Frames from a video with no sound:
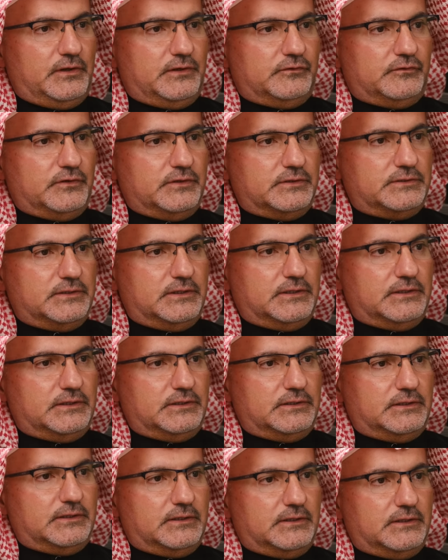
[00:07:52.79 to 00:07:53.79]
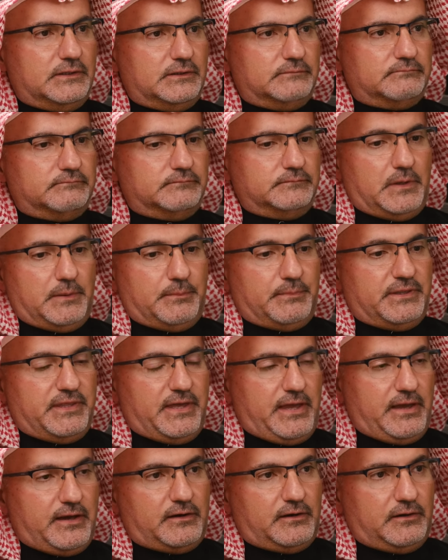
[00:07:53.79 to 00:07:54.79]
Is it a, uh, maybe
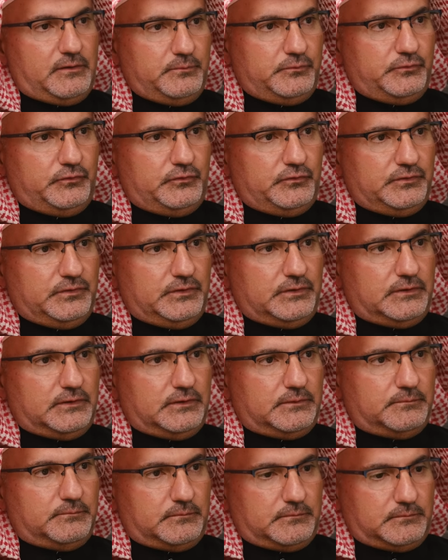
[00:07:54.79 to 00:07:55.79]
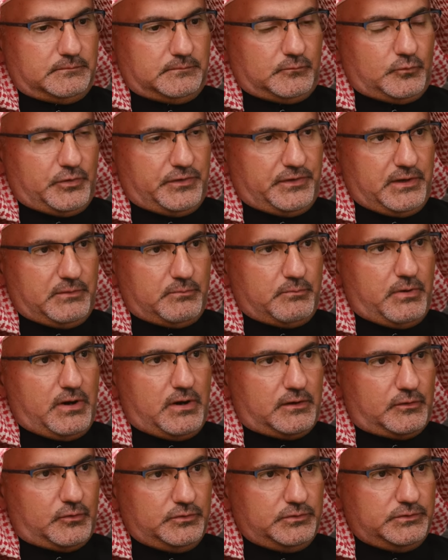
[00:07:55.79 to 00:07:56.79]
the Arabs, uh, when they
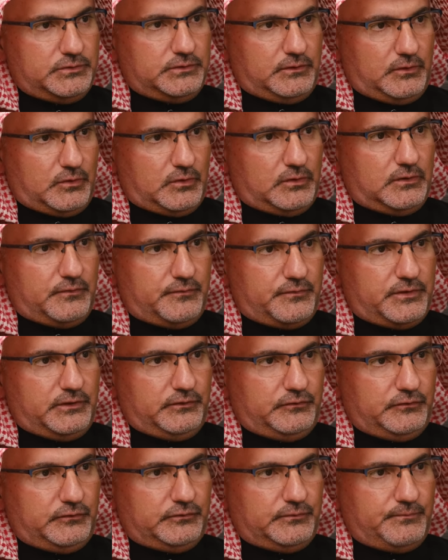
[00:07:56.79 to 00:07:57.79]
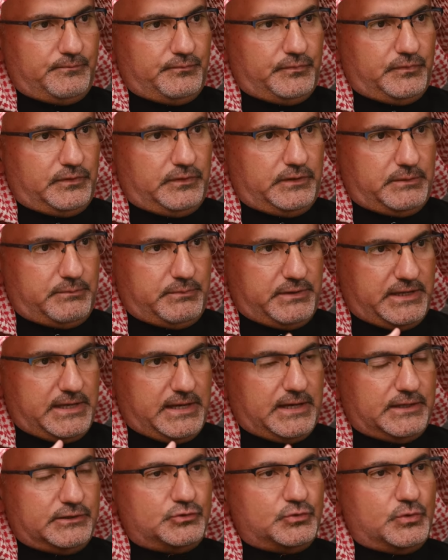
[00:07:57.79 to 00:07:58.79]
borrowed all of this, they
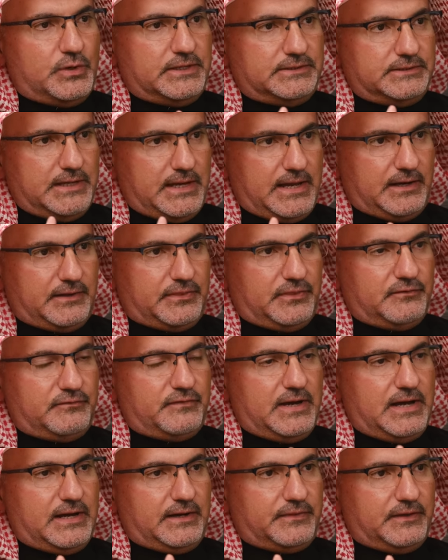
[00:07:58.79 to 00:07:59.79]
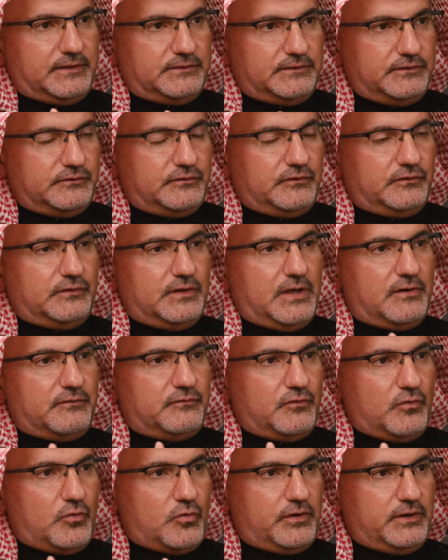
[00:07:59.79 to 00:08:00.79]
began to attack the fact that this is not
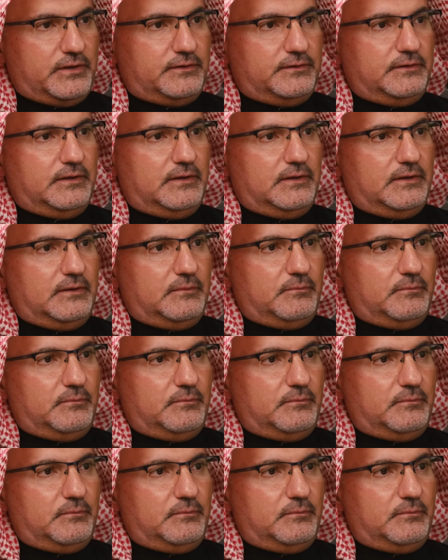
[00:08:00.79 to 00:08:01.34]
foreign?